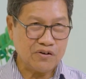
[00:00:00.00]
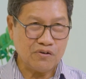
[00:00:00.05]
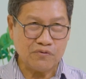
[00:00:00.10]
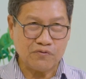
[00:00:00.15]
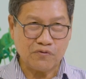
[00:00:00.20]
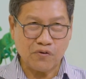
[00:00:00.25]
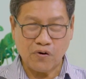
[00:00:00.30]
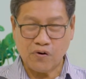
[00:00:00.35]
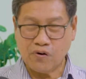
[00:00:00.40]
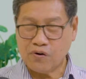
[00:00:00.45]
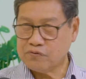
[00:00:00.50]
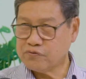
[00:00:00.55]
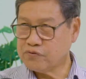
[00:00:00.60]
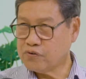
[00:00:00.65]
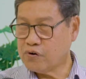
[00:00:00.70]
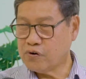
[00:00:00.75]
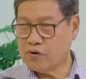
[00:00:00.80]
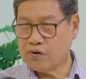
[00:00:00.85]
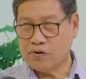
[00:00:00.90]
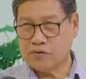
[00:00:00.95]

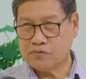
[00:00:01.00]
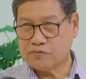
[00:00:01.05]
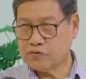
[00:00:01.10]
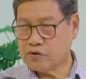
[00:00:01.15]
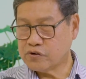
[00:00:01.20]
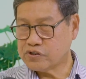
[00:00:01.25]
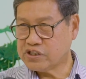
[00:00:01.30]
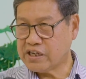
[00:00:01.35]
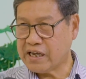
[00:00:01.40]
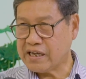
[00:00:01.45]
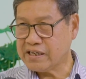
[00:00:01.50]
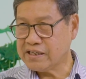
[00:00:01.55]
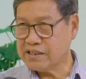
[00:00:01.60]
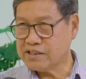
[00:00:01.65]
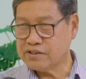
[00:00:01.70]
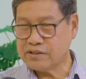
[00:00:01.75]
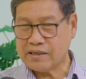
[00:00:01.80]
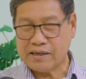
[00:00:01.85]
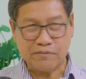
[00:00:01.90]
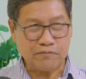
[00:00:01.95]
For
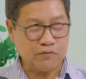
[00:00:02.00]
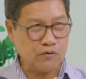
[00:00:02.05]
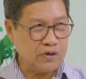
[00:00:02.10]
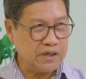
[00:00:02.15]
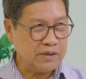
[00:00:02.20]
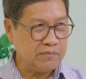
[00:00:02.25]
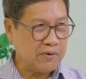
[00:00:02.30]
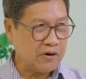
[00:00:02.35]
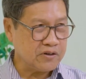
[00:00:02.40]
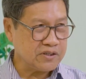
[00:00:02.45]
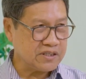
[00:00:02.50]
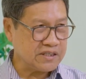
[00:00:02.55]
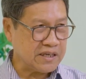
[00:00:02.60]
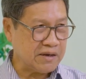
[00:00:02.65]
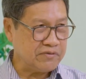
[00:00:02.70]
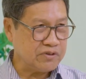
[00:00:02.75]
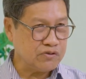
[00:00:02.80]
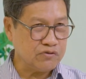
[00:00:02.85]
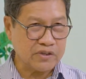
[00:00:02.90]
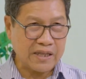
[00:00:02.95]
cherries, you have only about
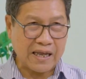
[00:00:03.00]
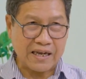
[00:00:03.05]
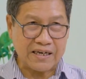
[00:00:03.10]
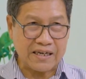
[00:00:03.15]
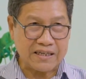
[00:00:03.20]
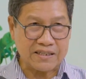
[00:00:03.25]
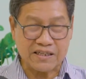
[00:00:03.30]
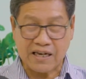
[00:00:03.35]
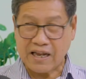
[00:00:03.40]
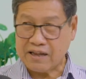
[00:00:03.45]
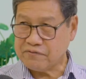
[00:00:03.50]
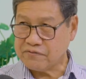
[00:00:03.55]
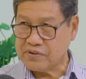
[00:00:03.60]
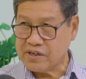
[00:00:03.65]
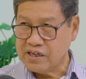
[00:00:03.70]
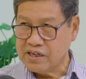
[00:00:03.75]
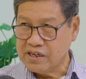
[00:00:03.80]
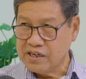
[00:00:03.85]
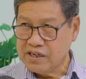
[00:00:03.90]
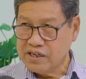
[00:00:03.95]
7 to 10 days life.
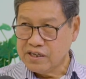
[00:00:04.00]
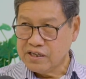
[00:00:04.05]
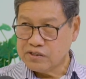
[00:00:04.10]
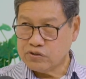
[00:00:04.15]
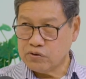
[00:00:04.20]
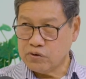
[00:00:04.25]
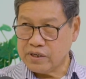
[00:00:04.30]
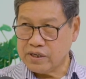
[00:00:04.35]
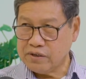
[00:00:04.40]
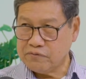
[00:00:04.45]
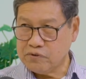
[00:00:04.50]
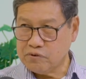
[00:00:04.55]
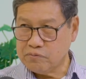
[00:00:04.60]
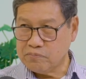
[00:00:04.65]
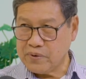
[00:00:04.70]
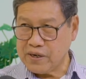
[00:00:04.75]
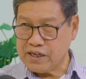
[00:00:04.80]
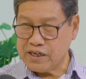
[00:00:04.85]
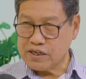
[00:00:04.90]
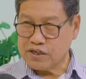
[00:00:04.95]
Wow. So if you
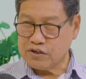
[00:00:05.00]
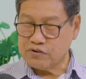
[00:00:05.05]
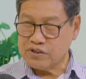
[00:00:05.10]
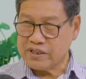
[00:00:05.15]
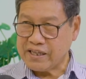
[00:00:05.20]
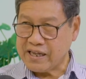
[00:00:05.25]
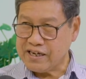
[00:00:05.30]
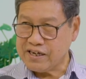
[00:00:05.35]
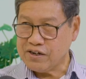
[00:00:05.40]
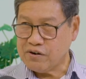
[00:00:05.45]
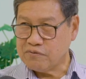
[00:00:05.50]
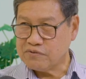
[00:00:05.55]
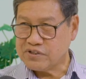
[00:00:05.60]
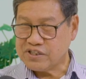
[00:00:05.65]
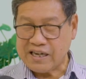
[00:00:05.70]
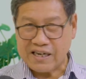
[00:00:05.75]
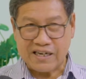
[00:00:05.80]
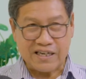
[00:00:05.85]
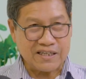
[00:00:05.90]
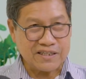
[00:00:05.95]
bring a container of
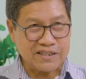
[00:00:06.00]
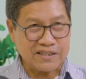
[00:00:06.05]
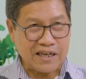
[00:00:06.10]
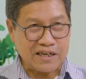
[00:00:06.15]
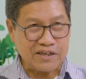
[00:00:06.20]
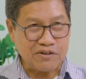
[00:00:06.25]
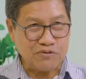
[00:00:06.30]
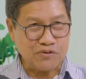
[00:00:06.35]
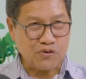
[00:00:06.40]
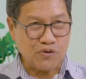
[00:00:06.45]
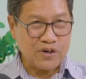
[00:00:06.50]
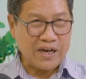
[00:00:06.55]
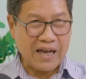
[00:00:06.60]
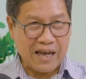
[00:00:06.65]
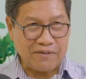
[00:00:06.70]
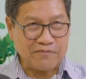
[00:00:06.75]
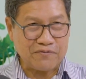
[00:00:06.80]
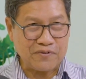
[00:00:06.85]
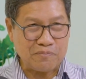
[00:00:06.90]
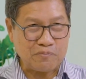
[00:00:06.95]
cherries and you don't
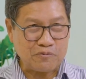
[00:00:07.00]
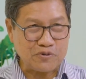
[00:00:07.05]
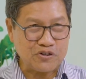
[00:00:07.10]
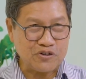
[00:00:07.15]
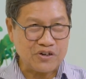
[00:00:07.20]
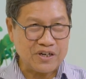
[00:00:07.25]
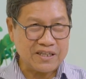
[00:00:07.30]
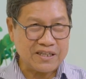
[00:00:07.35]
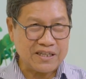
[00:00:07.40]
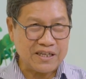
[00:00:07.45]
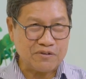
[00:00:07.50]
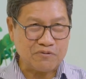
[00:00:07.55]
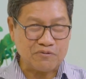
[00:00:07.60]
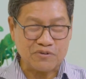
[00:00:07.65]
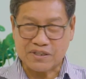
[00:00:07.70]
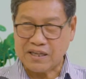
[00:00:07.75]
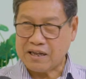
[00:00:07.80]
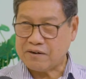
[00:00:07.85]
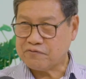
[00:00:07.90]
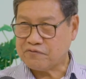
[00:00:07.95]
have opportunity to
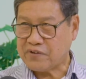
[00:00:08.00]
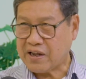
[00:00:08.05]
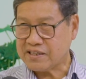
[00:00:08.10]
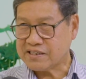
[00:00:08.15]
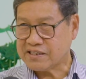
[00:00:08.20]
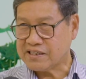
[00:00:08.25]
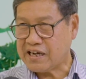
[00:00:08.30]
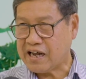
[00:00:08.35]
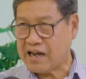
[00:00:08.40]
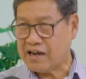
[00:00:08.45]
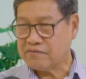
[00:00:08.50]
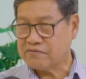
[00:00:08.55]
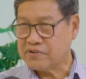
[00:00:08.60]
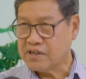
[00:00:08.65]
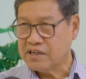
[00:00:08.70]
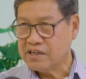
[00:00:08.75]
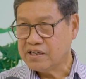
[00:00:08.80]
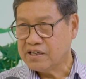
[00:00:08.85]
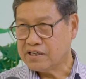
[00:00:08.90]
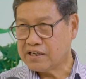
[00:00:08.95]
sell fast enough,
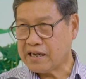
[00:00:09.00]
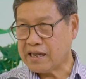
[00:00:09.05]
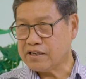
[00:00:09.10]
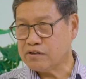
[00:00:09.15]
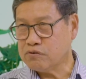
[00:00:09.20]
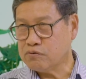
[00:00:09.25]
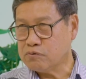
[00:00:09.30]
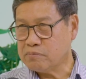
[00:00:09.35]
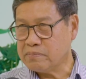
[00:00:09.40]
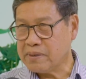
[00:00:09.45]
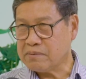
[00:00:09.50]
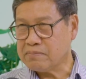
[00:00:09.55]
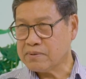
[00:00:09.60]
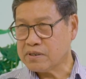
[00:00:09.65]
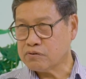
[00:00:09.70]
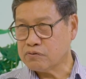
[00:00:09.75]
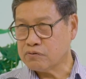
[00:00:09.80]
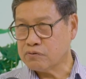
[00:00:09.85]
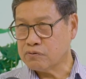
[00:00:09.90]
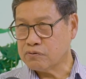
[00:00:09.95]
then you'll be able
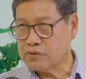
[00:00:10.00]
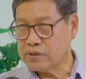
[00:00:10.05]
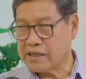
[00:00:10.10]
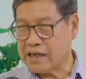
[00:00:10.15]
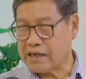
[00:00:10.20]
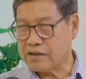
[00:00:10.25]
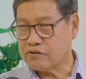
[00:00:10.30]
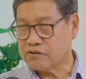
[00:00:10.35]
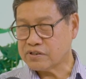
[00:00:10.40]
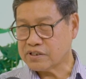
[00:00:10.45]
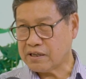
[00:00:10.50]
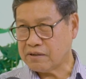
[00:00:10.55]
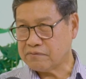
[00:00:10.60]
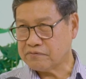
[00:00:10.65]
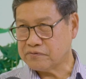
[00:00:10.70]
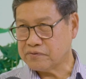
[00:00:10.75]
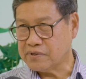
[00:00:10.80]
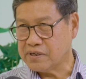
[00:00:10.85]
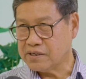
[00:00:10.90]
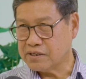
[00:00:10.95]
to get
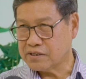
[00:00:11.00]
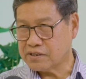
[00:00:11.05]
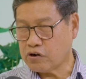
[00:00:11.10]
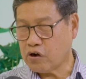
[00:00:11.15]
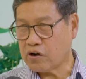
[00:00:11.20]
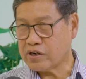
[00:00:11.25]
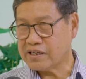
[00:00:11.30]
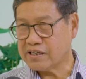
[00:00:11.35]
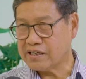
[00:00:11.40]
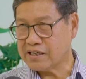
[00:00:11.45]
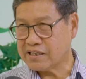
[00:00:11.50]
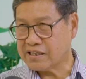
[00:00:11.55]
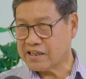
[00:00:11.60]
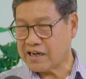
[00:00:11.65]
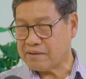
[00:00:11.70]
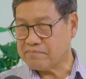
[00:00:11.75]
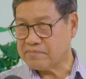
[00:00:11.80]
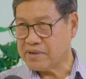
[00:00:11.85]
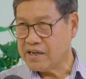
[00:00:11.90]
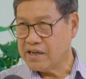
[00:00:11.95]
yourself caught in a
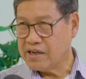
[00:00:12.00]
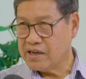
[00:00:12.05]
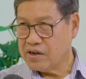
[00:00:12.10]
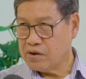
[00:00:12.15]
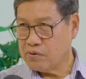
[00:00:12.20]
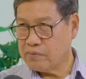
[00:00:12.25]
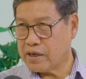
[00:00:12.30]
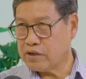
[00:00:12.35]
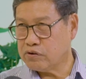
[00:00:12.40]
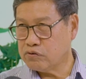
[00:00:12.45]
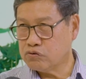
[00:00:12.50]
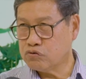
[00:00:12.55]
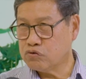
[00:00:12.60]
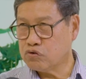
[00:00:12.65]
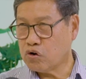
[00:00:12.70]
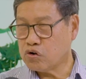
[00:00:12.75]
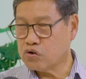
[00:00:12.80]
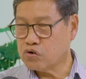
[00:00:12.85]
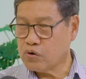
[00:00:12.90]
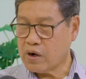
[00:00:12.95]
trap where you do
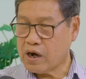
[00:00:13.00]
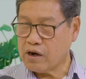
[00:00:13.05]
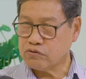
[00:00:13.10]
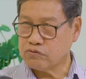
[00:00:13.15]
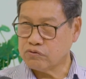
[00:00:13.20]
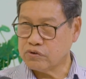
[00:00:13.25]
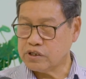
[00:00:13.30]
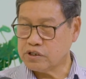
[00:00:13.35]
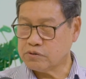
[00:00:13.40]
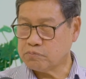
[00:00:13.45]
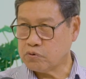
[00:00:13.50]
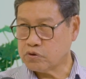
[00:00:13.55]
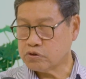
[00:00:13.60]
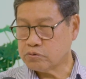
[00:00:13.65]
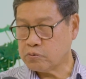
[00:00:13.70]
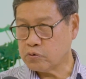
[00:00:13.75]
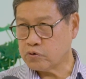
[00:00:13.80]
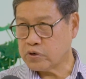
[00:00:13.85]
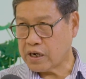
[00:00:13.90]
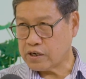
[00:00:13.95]
not know how to dispose the
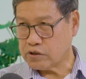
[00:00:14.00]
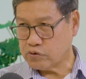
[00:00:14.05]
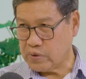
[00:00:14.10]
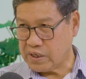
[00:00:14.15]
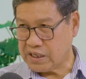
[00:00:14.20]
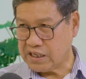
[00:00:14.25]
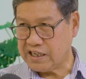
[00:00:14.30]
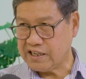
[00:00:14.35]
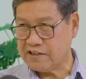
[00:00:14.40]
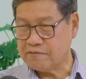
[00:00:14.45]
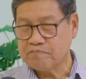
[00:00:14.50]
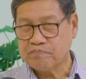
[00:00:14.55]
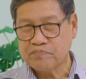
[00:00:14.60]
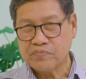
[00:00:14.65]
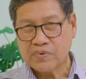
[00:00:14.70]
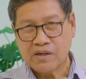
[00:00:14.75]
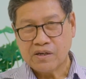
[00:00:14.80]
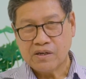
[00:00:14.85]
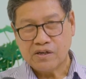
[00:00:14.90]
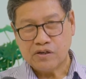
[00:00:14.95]
product quickly.
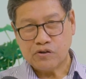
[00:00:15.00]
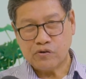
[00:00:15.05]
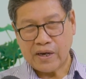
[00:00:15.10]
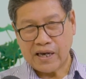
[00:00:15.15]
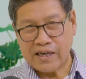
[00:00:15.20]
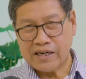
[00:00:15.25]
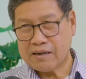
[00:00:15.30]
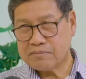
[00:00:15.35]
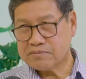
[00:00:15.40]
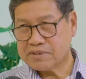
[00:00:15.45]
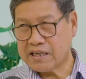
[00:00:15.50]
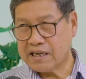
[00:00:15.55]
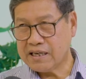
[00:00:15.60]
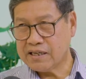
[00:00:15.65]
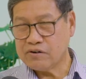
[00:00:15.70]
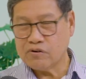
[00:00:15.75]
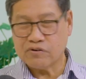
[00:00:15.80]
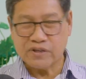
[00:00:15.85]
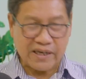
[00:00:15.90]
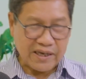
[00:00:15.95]
You end up
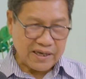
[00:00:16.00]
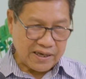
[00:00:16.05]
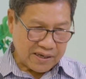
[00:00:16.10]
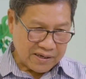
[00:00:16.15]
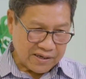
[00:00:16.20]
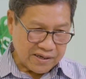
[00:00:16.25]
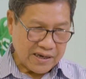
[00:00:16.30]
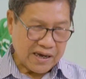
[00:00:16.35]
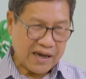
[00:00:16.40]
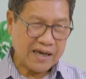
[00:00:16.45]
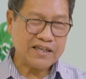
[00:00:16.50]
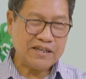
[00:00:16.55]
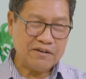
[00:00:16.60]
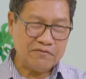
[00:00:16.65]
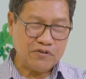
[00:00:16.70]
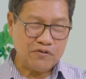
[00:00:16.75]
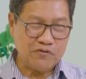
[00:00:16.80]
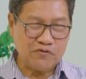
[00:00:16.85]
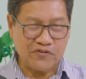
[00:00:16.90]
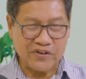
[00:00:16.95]
selling, okay, I
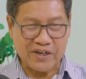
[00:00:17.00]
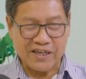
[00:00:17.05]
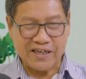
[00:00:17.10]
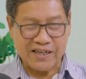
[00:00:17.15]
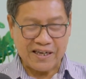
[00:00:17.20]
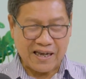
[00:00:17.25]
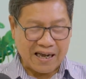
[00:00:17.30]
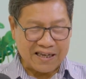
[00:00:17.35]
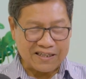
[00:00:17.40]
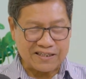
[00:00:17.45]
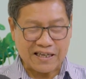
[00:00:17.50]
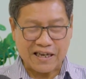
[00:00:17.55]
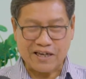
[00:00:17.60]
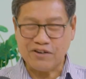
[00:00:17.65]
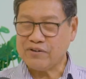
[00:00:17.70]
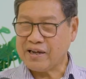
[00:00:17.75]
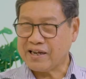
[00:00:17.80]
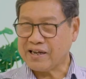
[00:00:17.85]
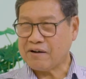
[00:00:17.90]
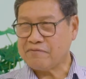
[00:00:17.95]
give you free, I sell
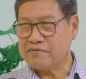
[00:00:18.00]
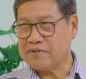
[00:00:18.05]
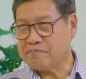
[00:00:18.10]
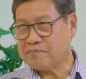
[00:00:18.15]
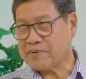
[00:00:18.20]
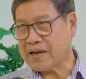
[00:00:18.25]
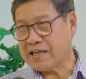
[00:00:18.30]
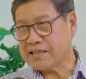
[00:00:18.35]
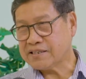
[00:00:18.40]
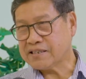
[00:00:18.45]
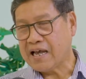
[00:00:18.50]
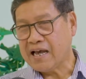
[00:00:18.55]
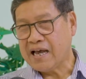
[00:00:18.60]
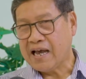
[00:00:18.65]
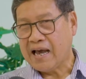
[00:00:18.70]
you at half the price.